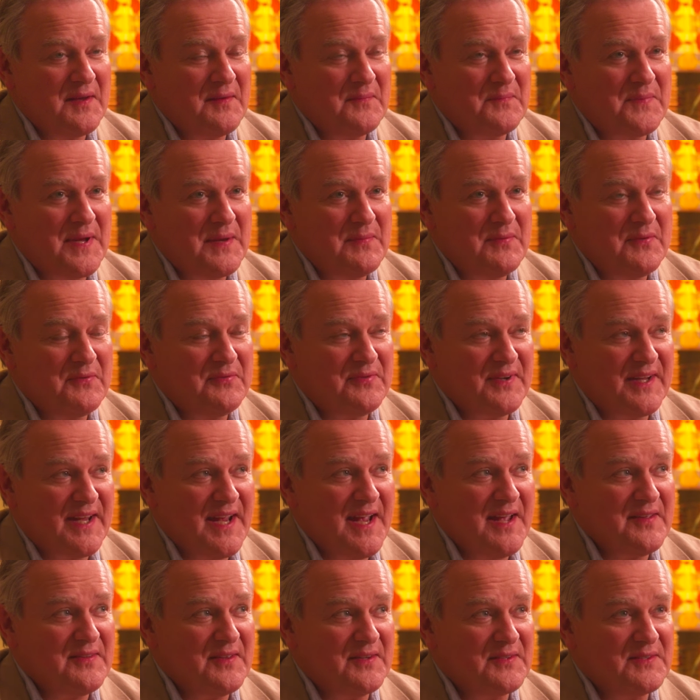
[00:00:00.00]
And uh, people
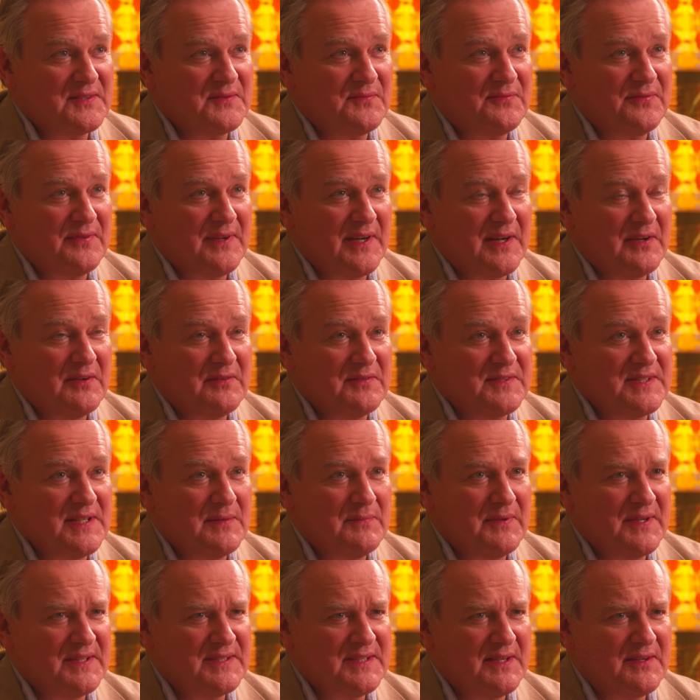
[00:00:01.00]
forget that Vicar of
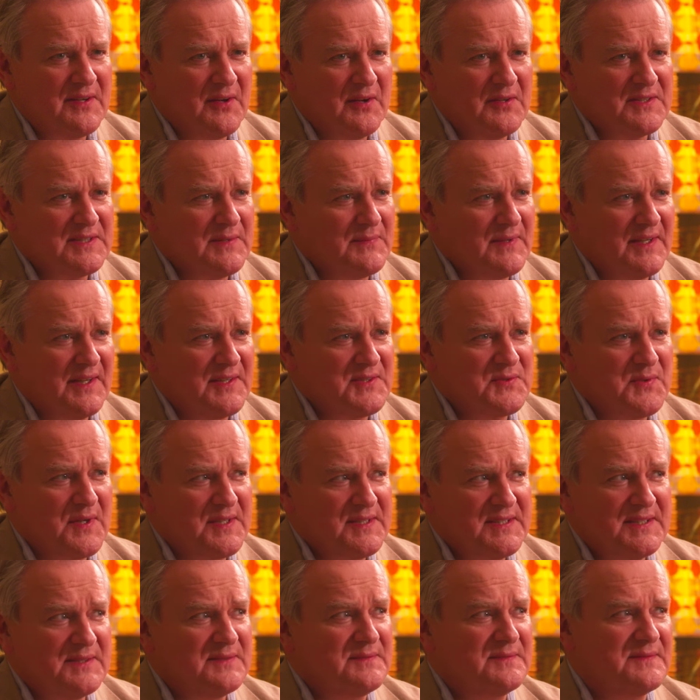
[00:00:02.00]
Dibley's only got something like
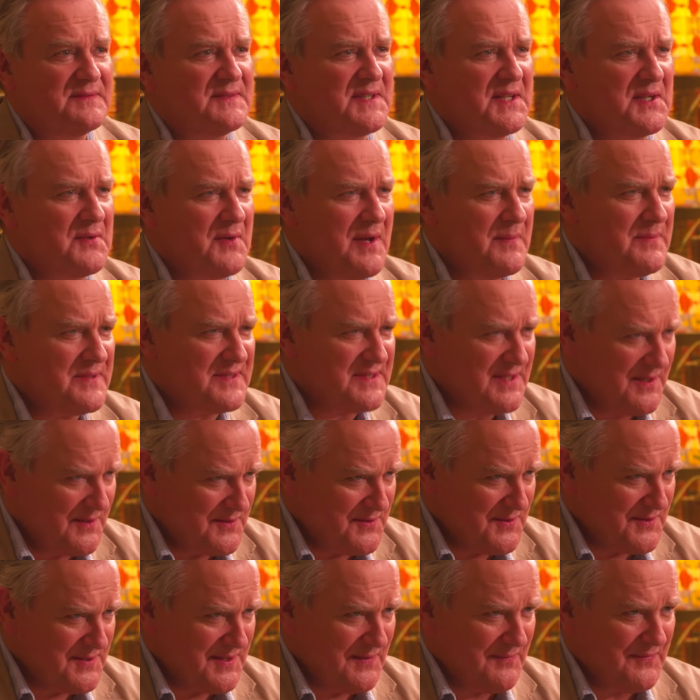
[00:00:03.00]
22
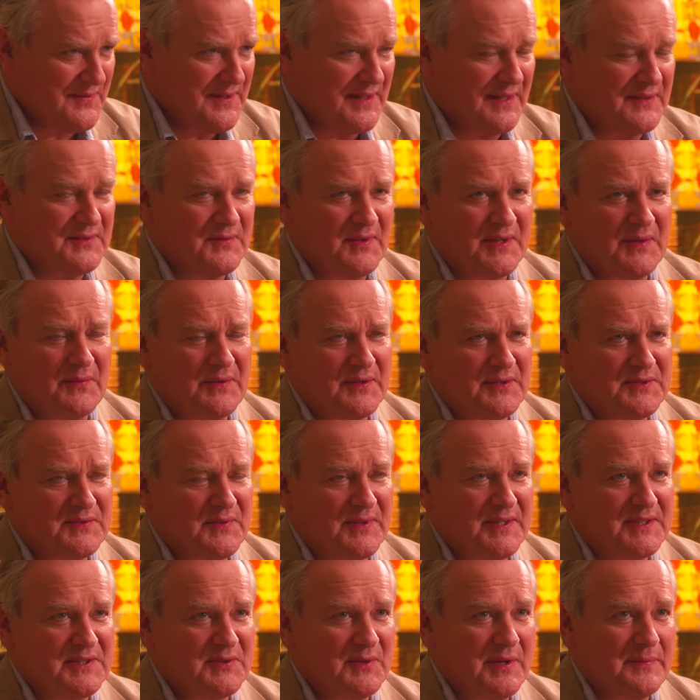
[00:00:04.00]
episodes or something, 21 or
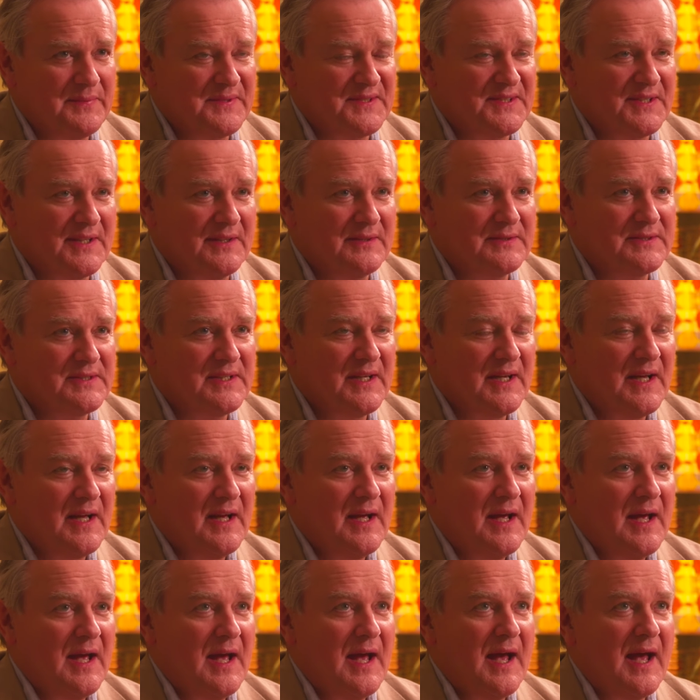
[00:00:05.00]
22 episodes
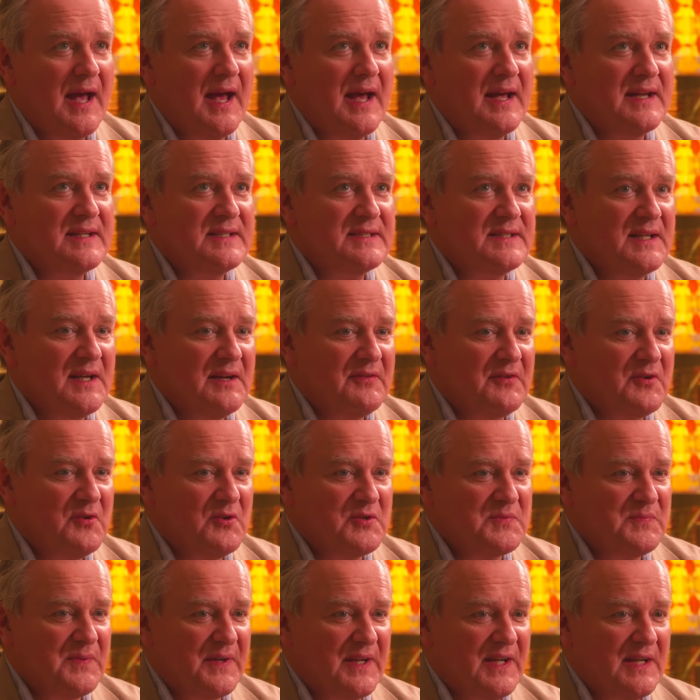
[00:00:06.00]
and uh, of
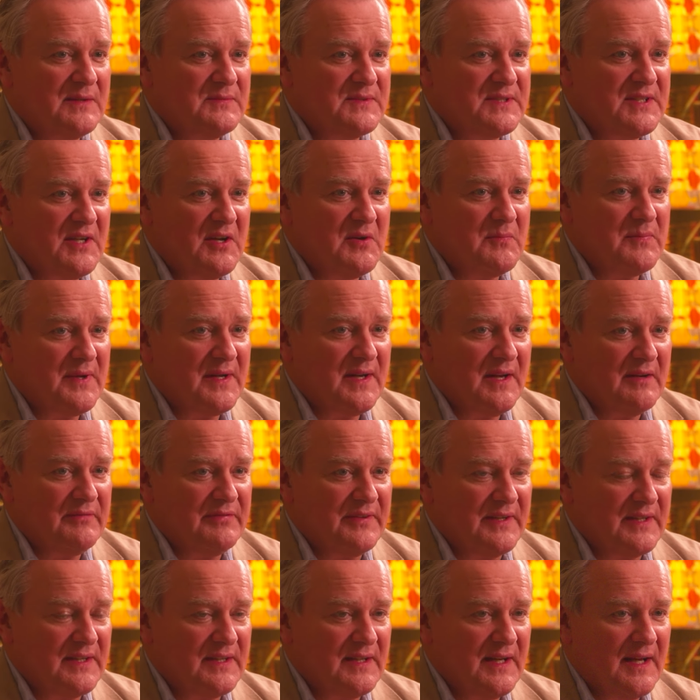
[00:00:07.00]
course became so
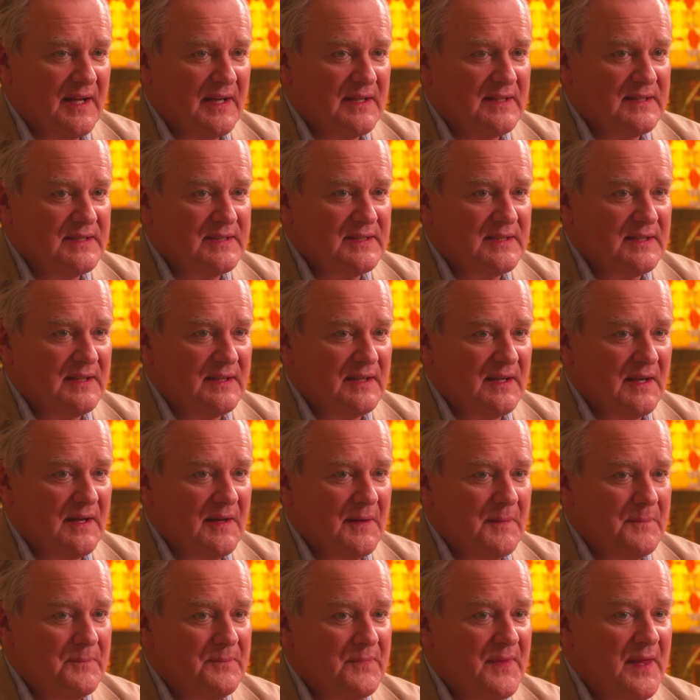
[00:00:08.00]
beloved and
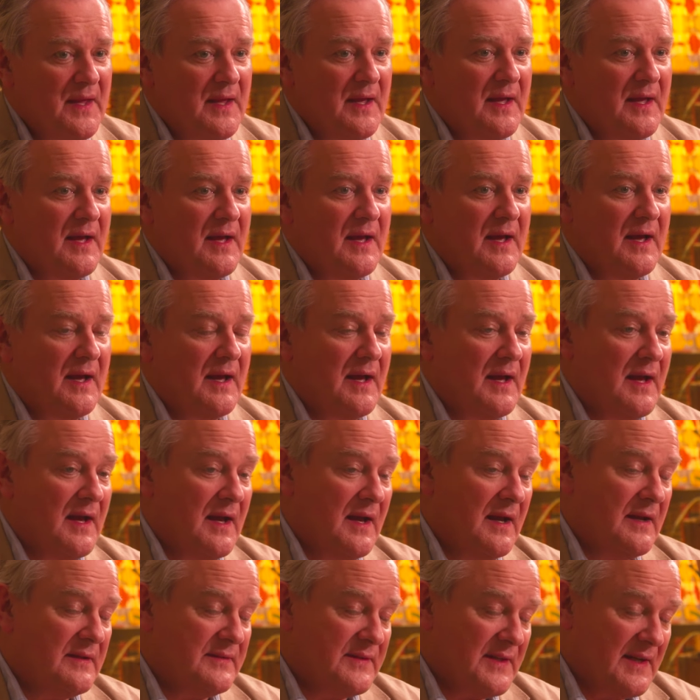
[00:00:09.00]
um,
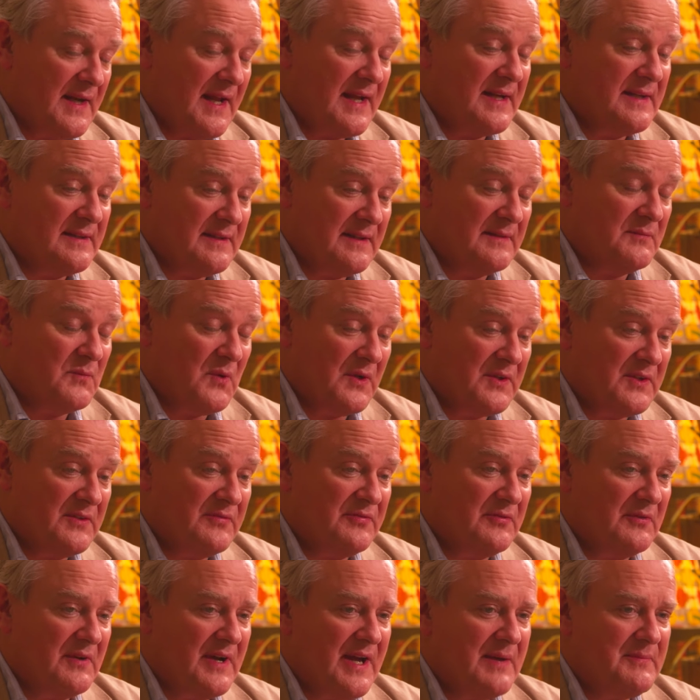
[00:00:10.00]
uh, the late and
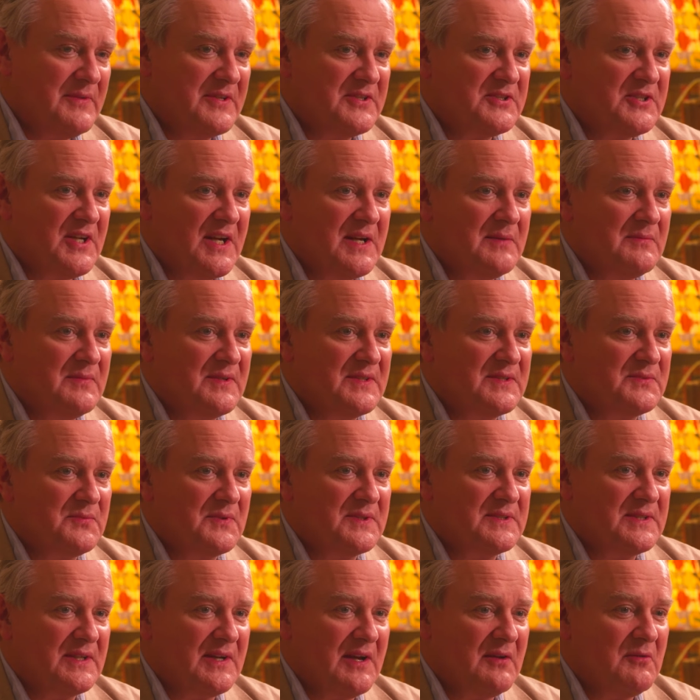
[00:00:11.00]
wonderful Emma Chambers
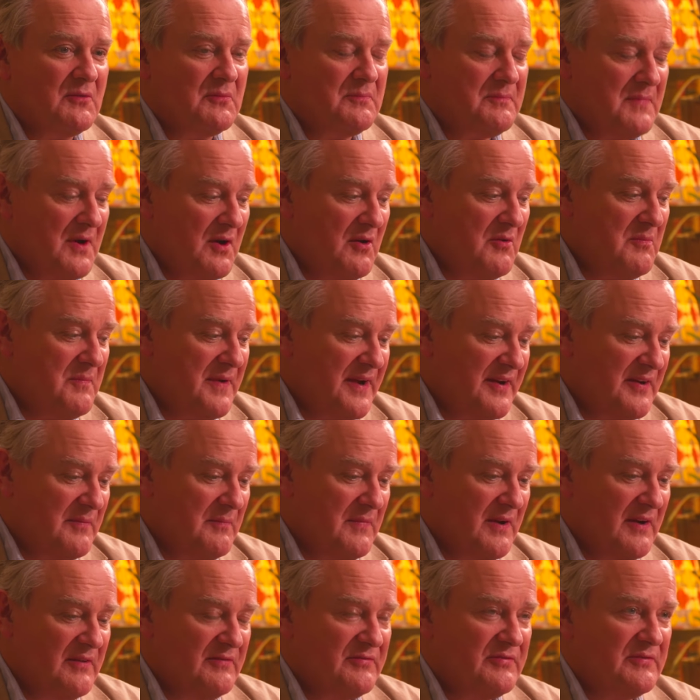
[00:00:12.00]
was an old, old mate of
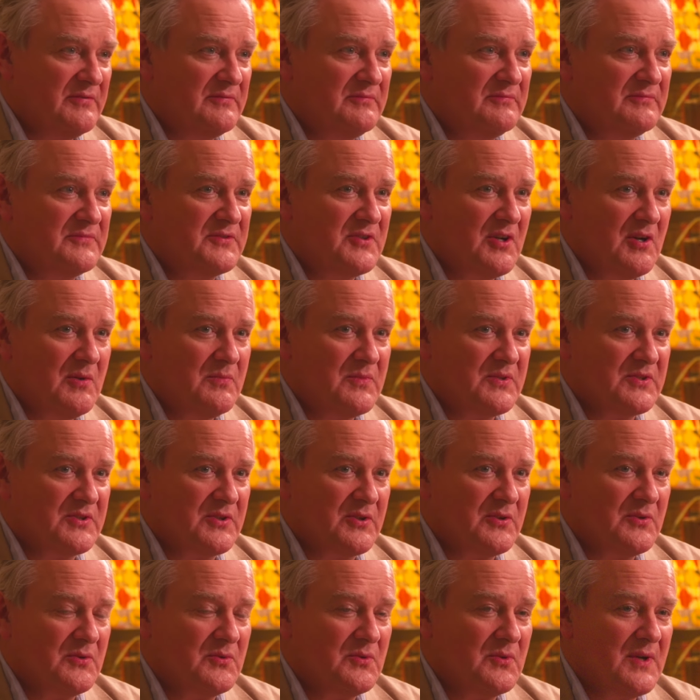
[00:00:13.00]
mine from drama
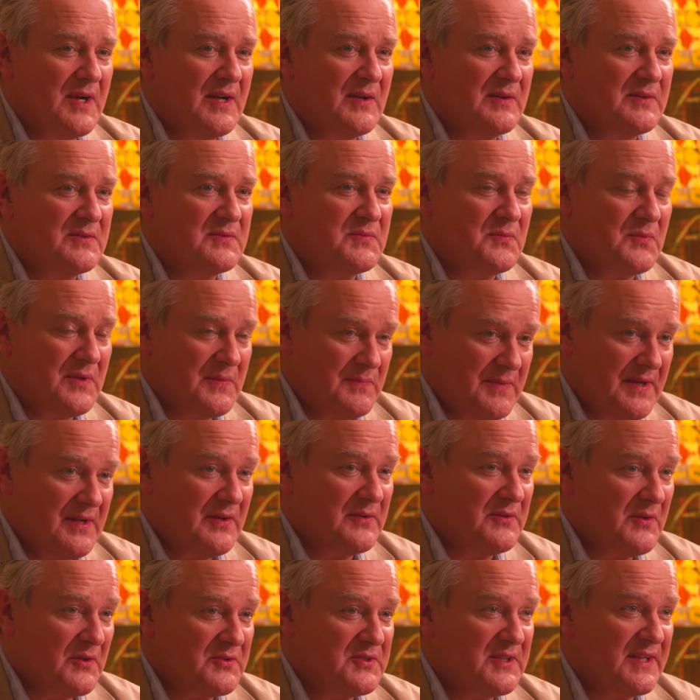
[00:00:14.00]
school and we'd been
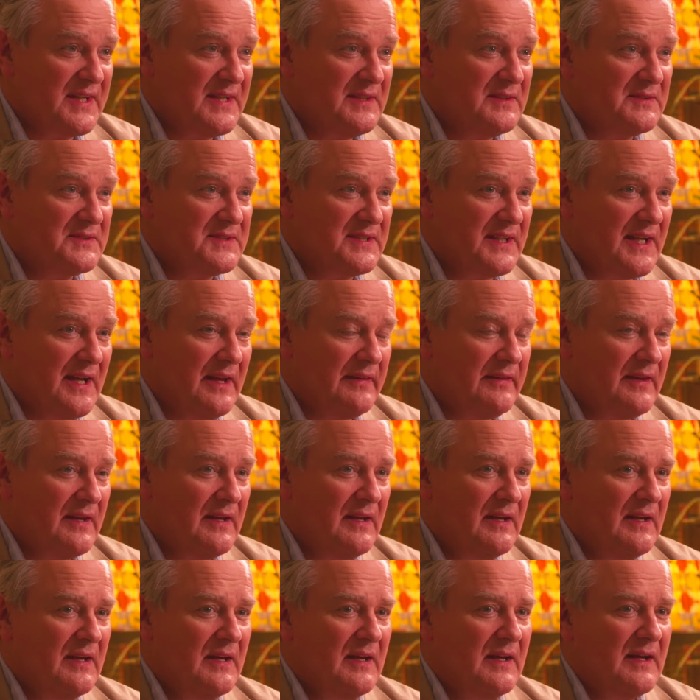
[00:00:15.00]
on Notting Hill together
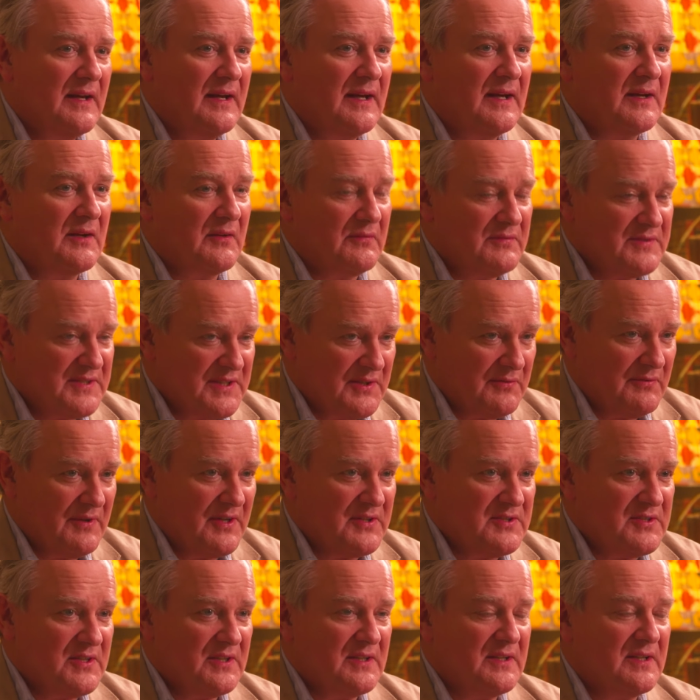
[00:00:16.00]
and obviously
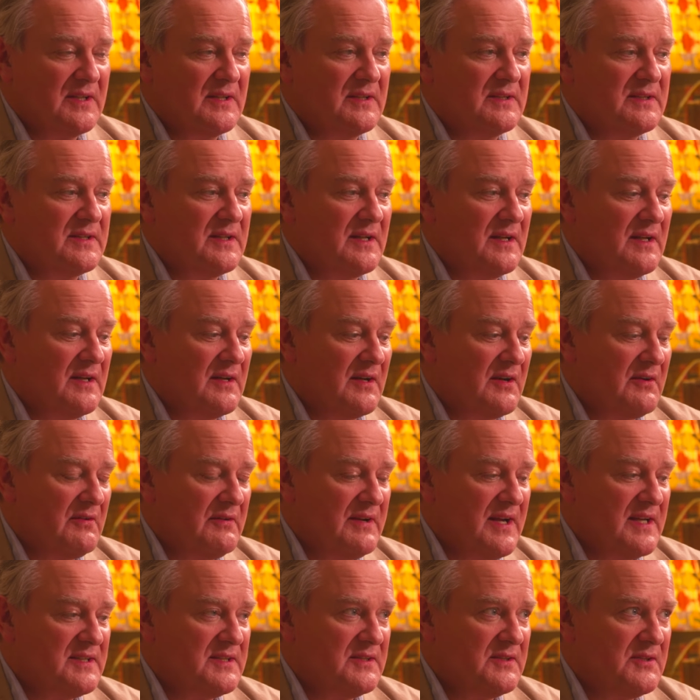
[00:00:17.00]
Richard had uh,
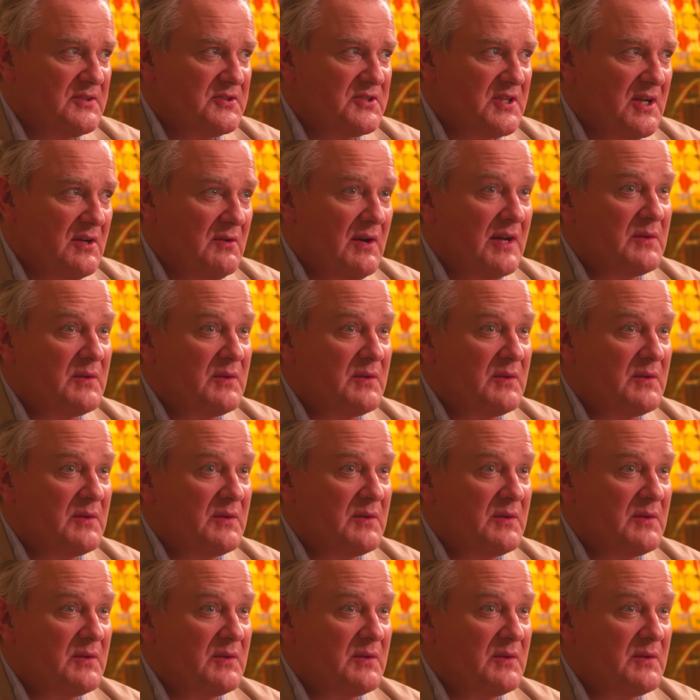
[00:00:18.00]
created the show.